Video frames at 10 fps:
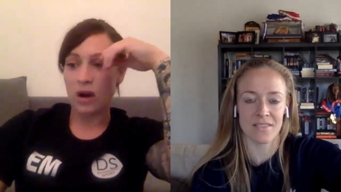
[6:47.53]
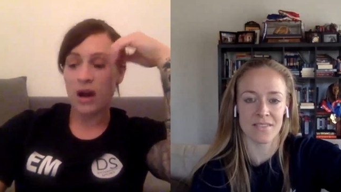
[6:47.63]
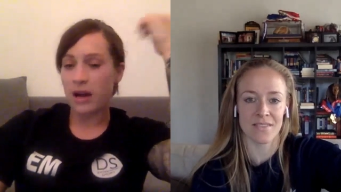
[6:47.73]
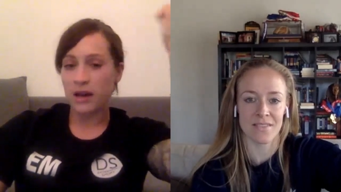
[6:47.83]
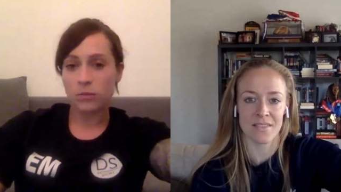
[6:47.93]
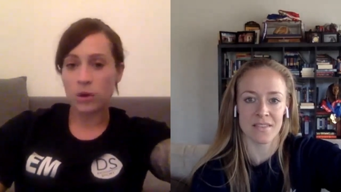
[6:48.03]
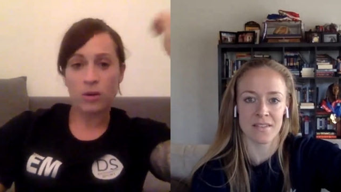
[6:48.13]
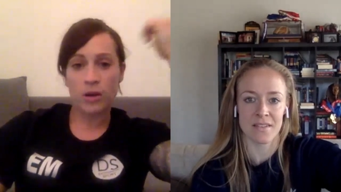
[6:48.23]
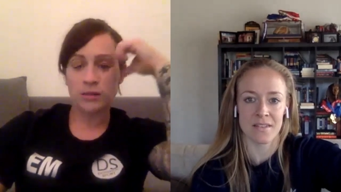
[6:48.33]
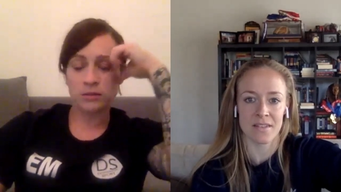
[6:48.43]
Speaker 1: Why
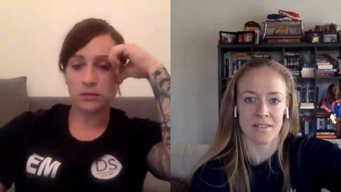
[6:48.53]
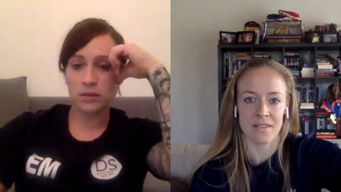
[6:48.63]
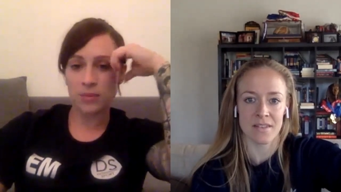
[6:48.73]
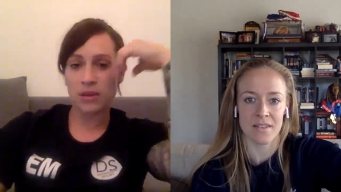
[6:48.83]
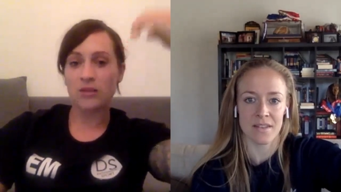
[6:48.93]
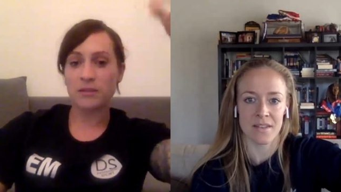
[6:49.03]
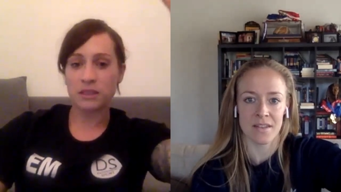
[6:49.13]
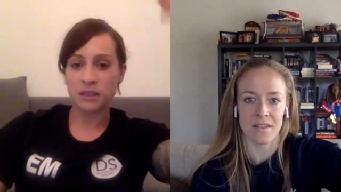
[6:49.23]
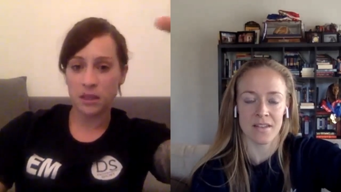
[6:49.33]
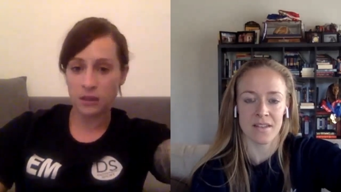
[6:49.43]
Roa? I mean,
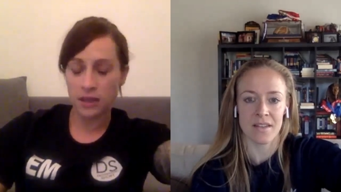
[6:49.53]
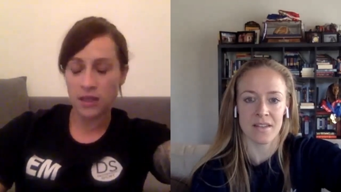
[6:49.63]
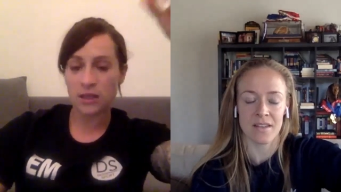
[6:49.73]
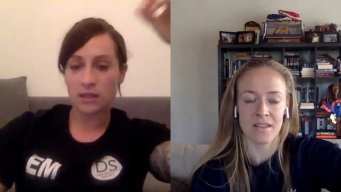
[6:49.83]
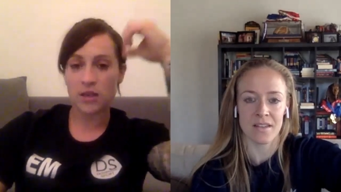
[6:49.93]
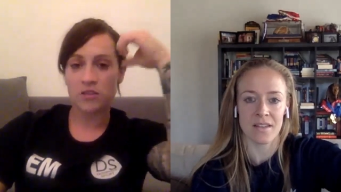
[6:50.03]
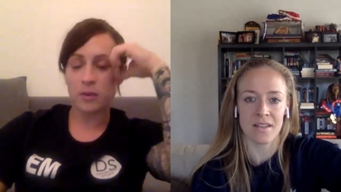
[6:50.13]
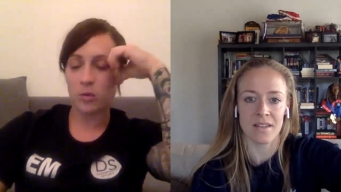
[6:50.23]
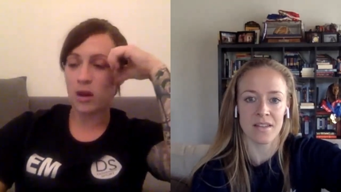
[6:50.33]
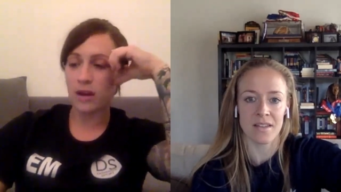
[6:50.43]
obviously the league and
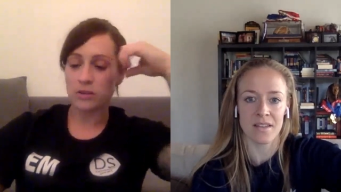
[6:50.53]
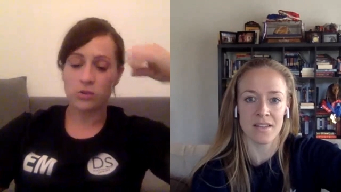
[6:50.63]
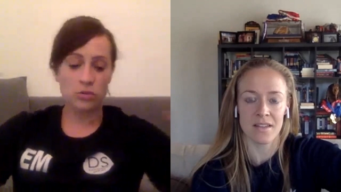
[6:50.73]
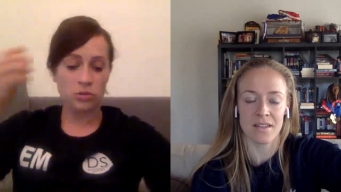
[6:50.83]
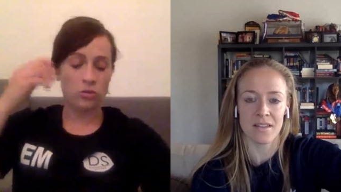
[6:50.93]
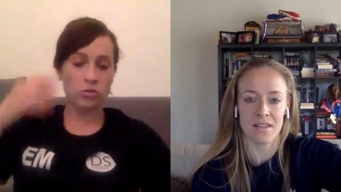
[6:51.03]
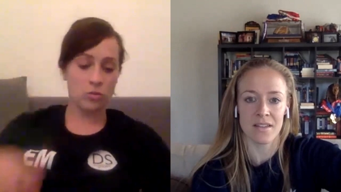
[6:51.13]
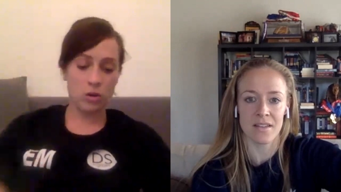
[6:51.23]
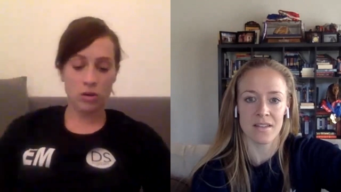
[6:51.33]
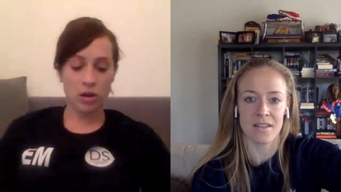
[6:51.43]
stuff, but why did you
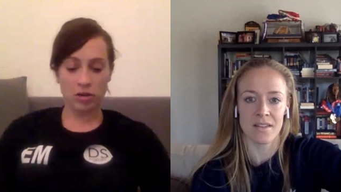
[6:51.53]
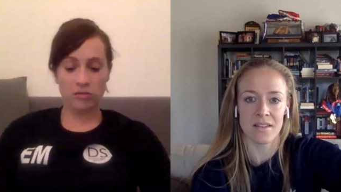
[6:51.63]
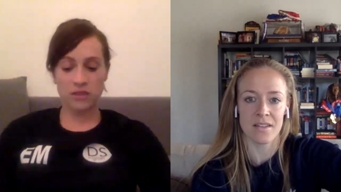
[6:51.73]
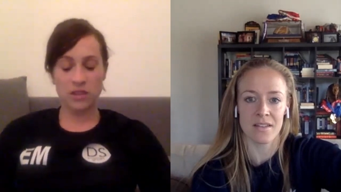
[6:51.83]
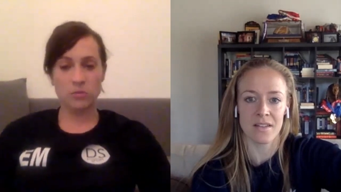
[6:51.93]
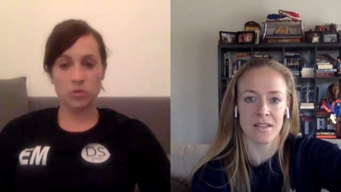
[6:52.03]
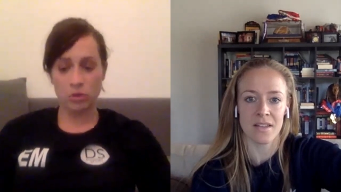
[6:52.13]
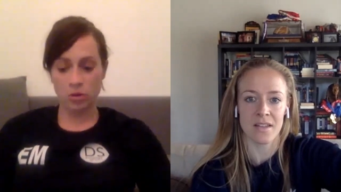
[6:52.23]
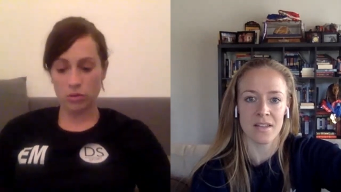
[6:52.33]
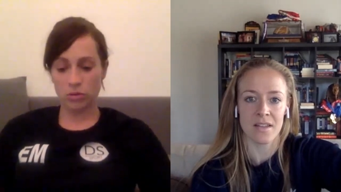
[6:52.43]
choose Roa out of the teams
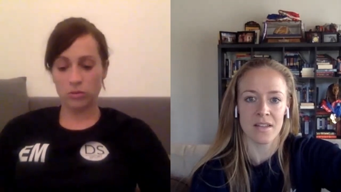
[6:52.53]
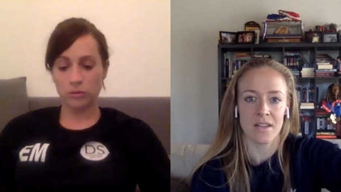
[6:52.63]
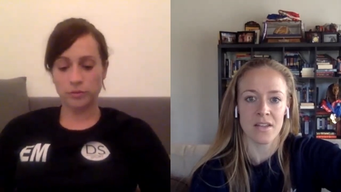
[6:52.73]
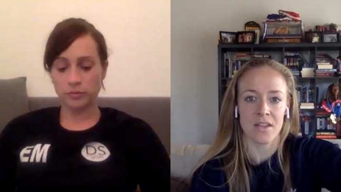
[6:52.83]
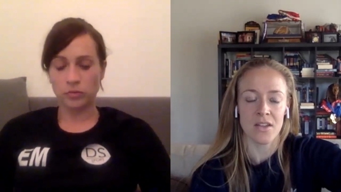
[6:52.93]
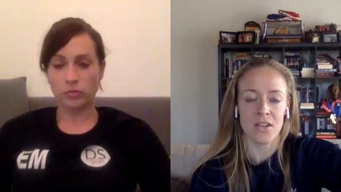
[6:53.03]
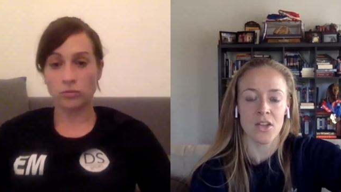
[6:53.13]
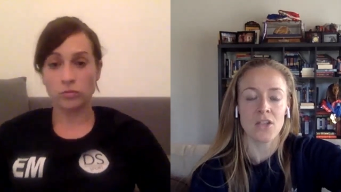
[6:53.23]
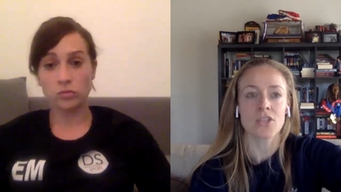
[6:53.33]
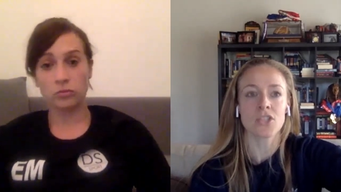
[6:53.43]
you go to?
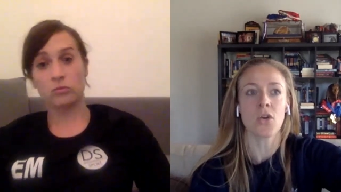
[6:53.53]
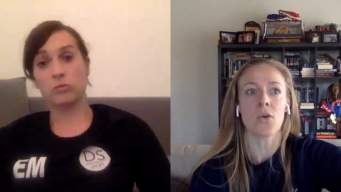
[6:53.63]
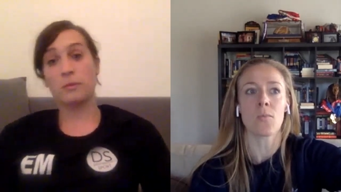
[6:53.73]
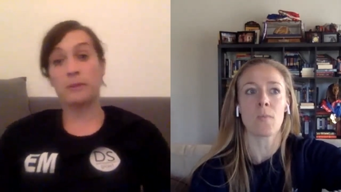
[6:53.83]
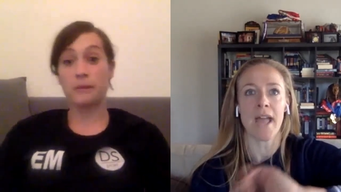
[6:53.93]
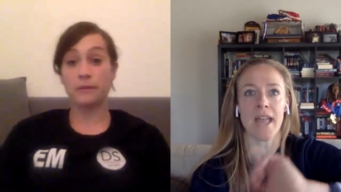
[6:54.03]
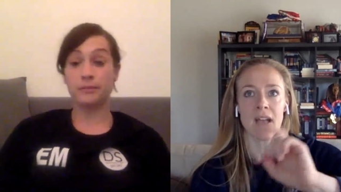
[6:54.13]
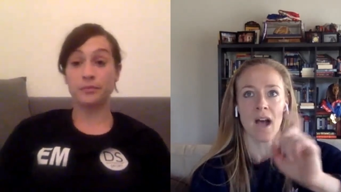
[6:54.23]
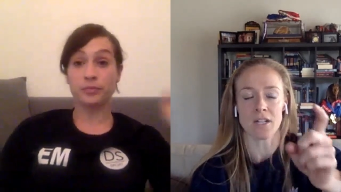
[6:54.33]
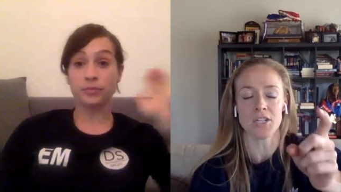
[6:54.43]
Speaker 2: So
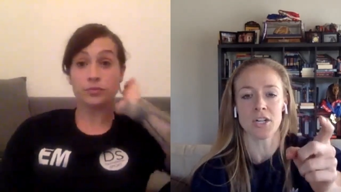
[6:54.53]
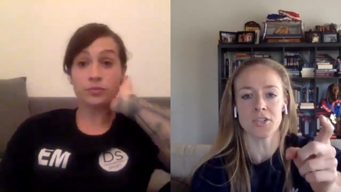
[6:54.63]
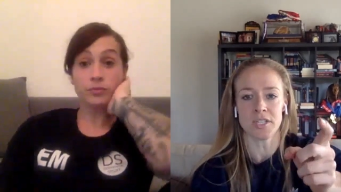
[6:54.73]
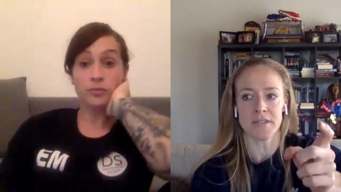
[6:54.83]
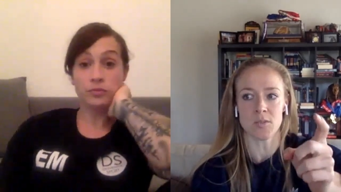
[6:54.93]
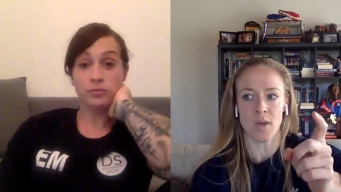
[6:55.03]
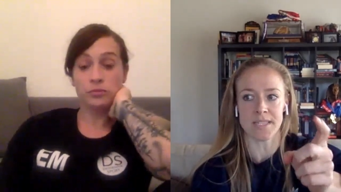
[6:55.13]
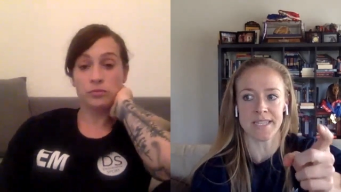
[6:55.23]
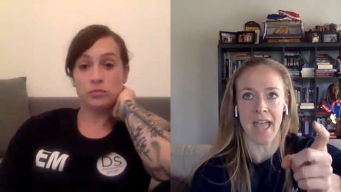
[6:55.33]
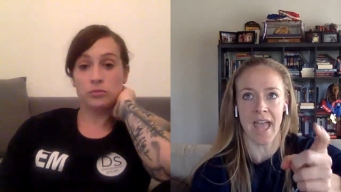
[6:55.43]
my college coach Steve
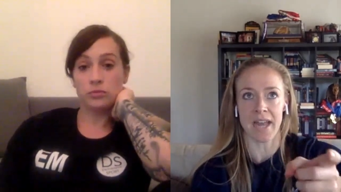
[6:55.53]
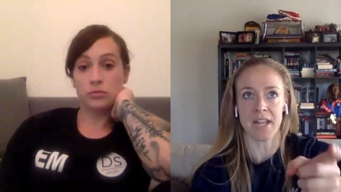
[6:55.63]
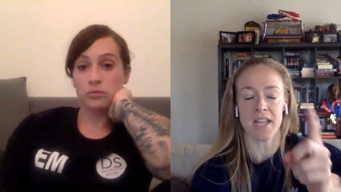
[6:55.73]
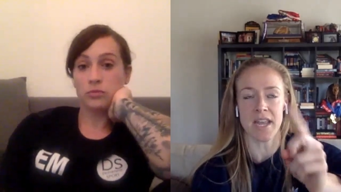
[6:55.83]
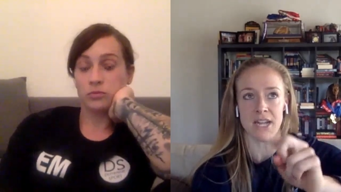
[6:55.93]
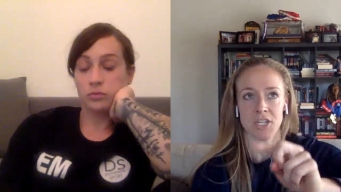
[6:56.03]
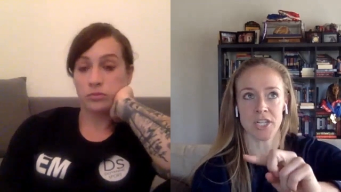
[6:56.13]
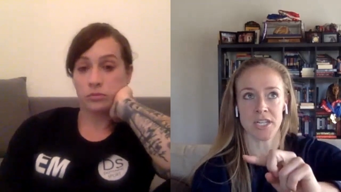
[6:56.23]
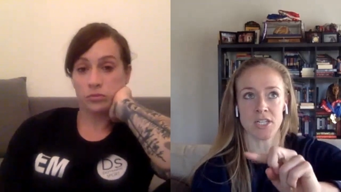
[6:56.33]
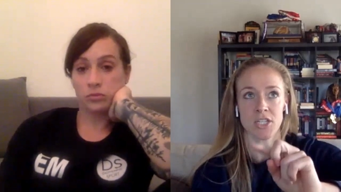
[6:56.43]
Swanson had a
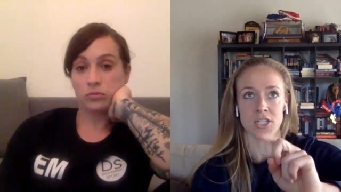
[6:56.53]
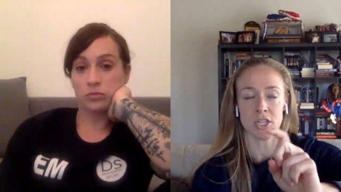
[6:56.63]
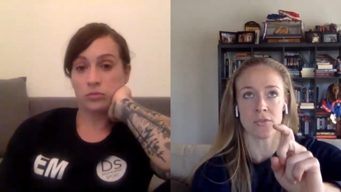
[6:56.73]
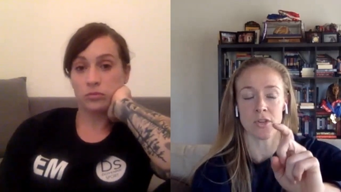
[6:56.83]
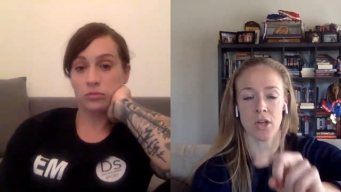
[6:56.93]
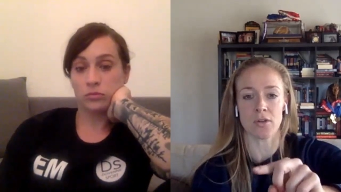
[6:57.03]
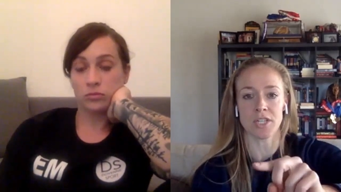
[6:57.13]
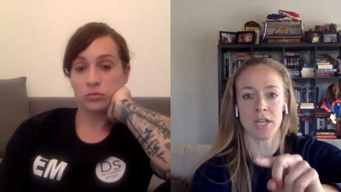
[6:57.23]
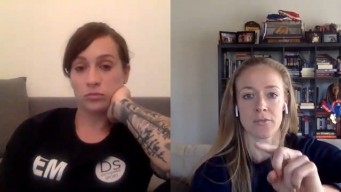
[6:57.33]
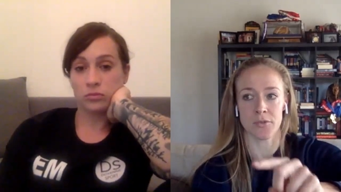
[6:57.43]
connection to the
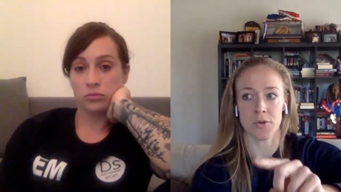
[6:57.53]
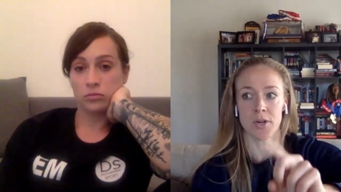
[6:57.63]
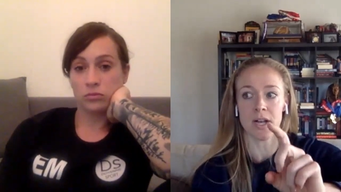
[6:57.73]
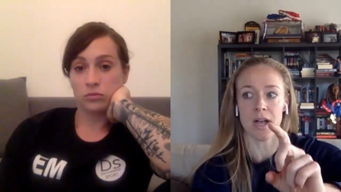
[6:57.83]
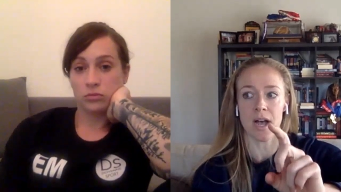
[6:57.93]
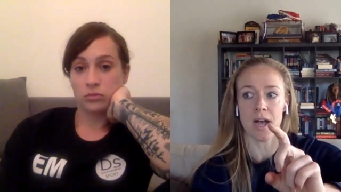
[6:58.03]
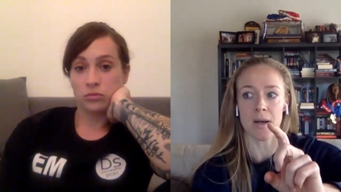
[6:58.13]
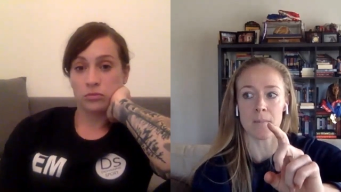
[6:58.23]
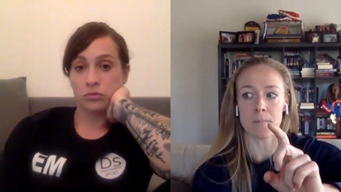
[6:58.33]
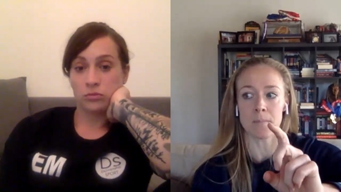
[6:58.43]
coach at Roa
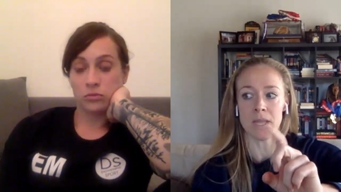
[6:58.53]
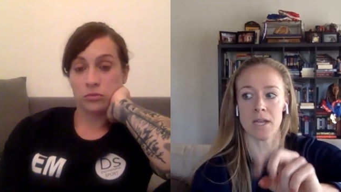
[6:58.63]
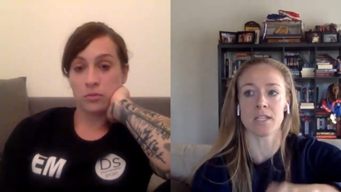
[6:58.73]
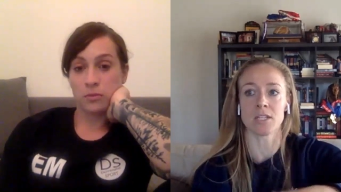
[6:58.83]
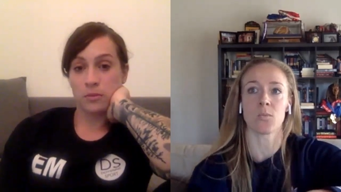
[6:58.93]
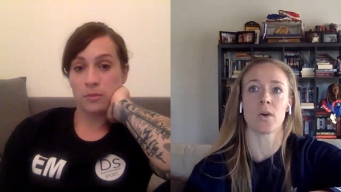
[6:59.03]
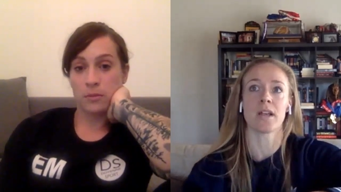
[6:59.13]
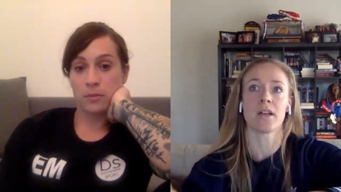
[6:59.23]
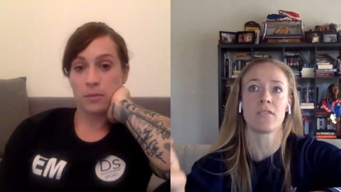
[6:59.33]
um, because one